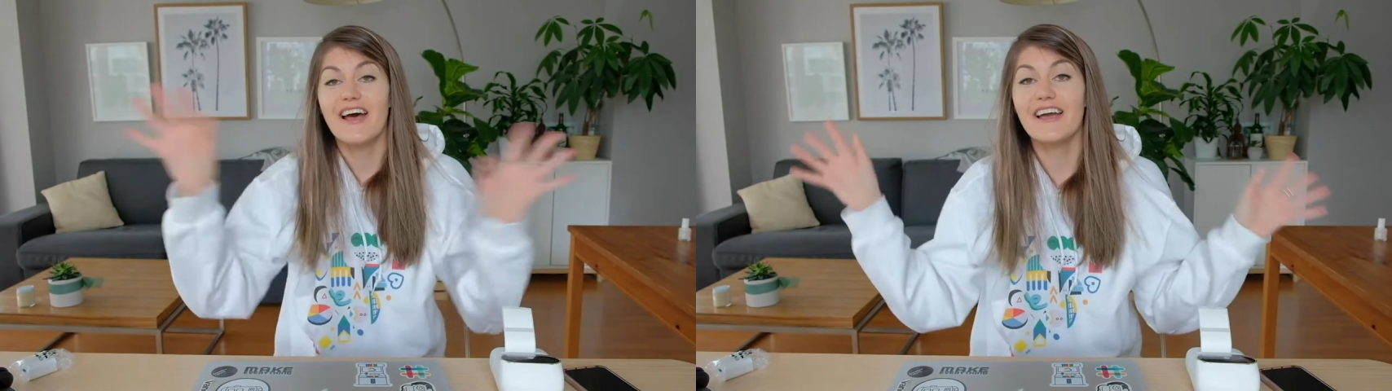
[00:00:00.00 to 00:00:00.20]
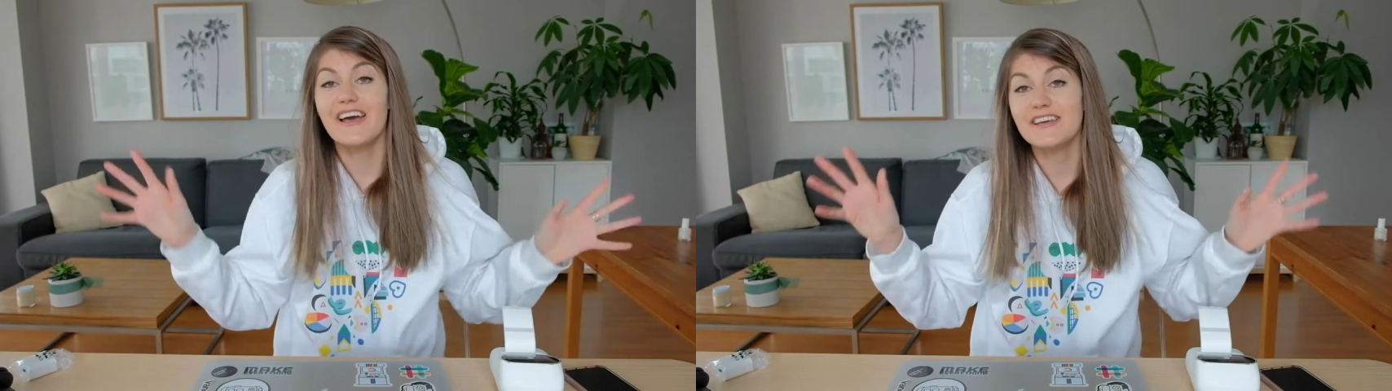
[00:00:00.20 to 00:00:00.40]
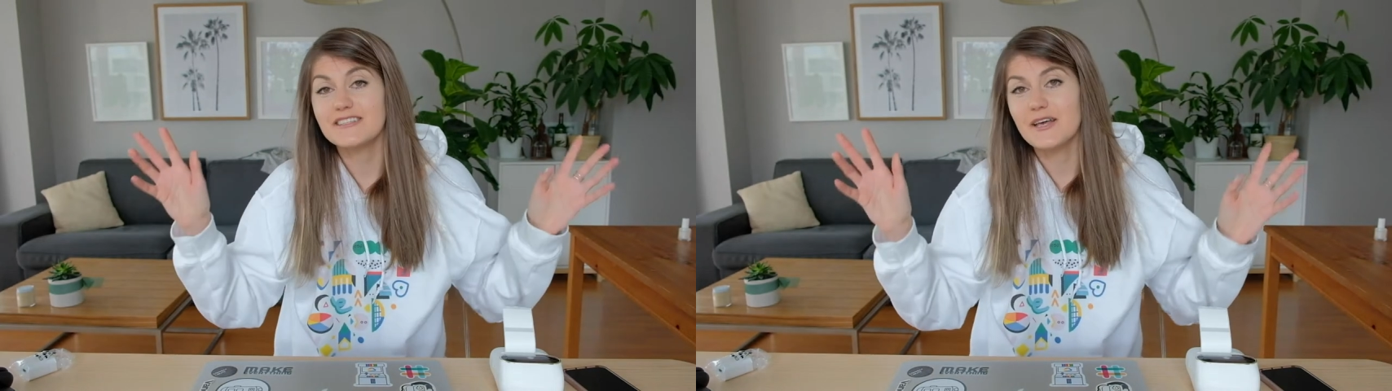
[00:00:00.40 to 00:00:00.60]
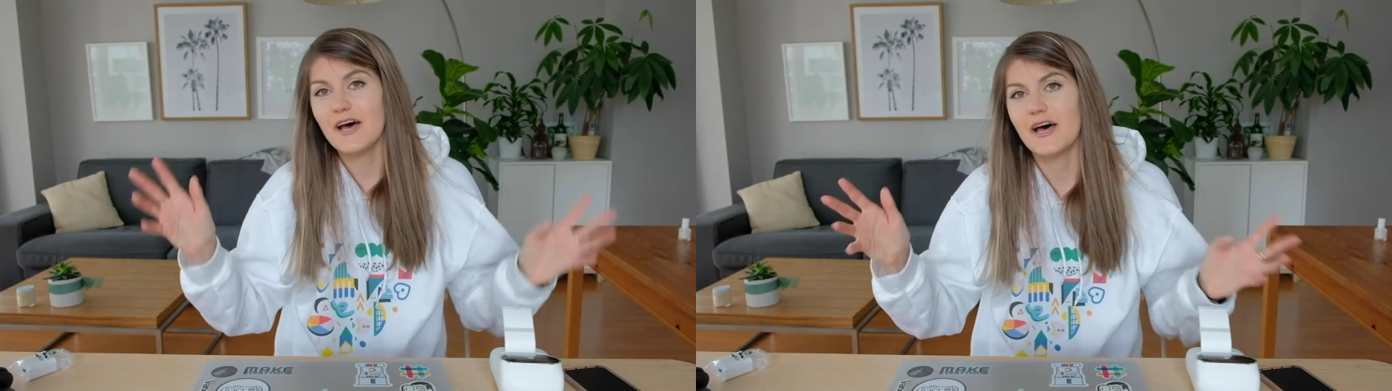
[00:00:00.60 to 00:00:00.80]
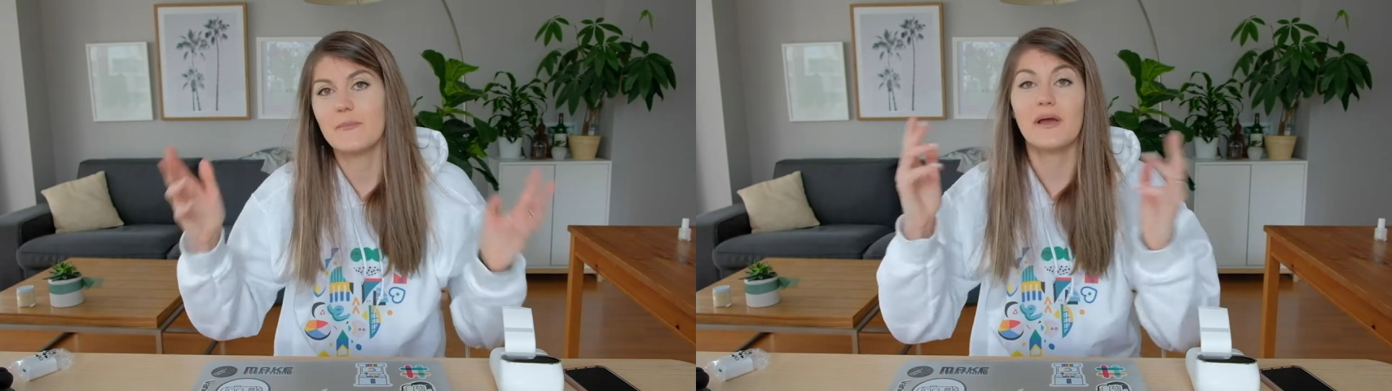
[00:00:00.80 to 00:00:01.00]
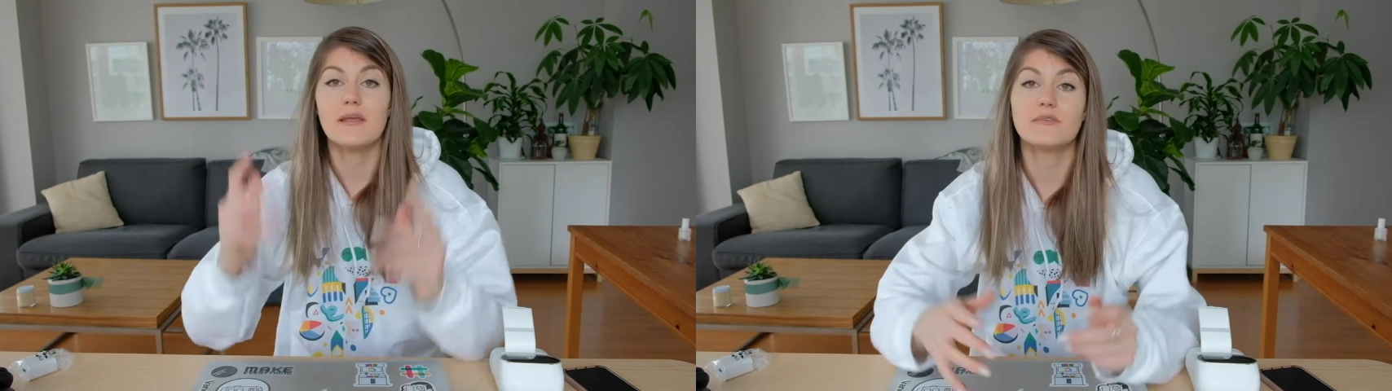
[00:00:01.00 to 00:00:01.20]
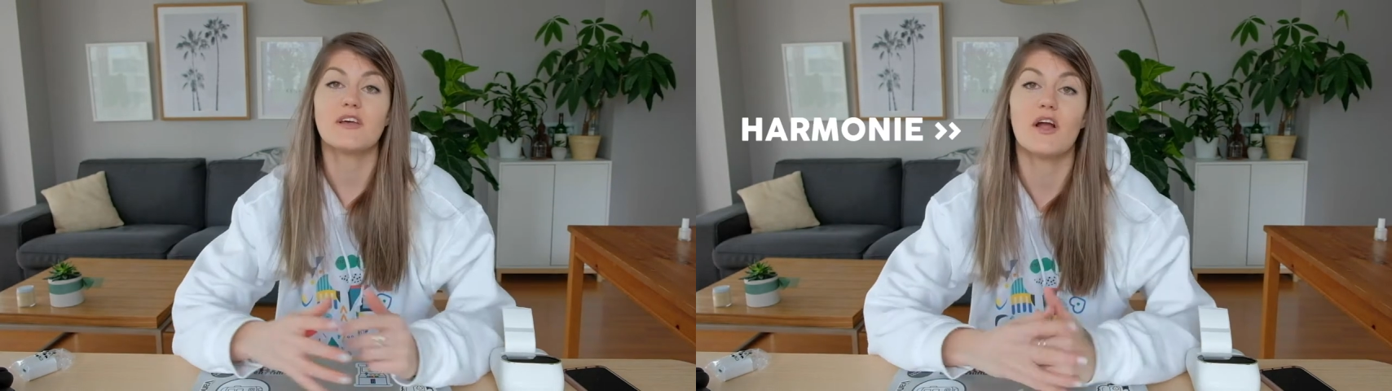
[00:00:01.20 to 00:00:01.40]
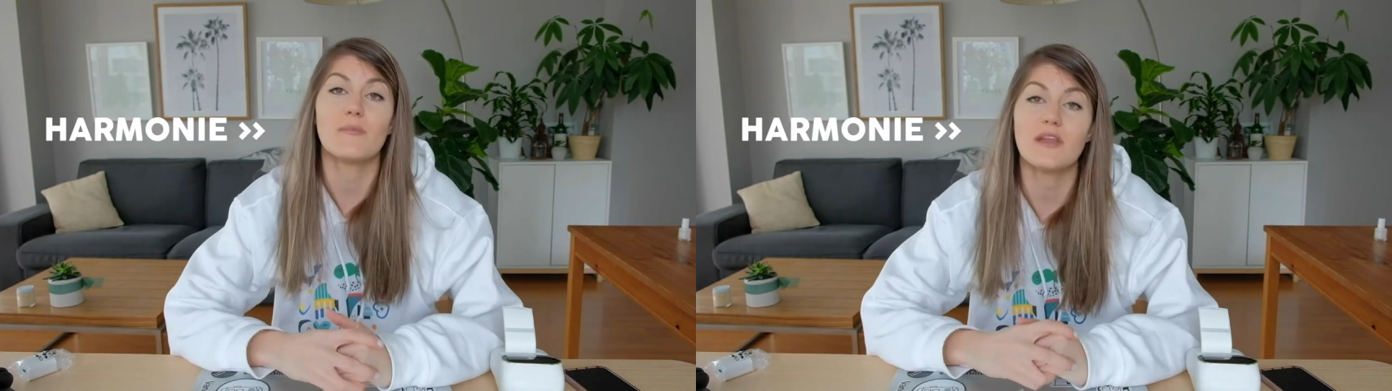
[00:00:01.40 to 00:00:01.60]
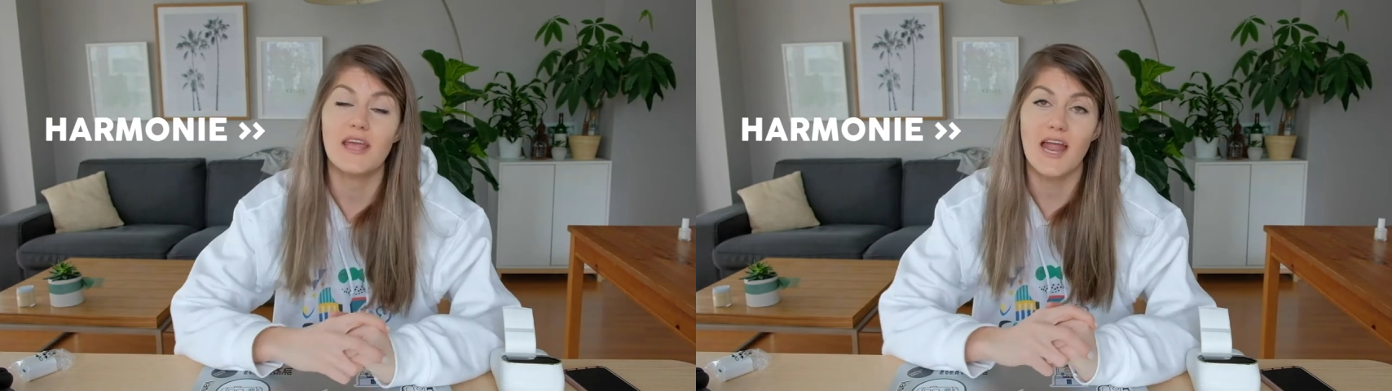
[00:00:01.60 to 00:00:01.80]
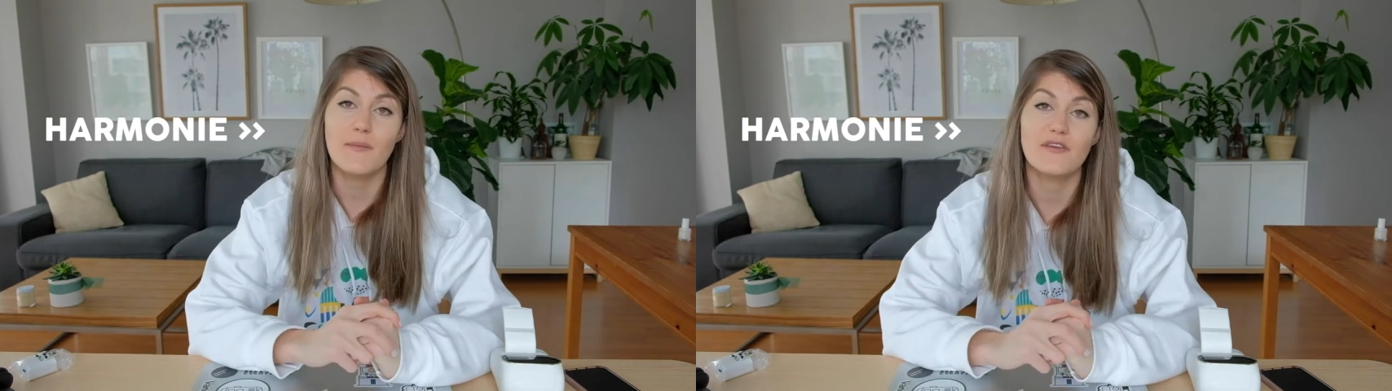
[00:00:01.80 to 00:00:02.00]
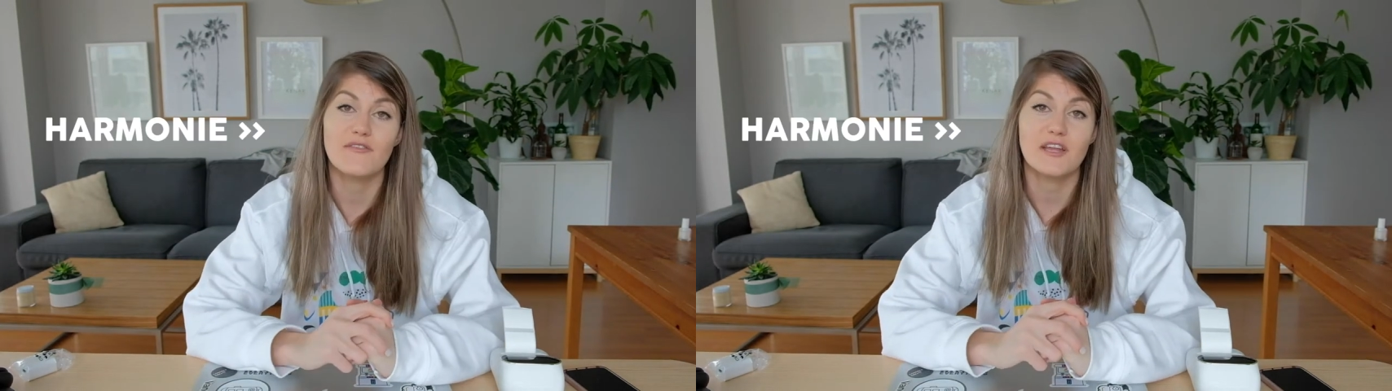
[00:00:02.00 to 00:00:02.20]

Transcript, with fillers: Hi guys, my name is Harmony and I make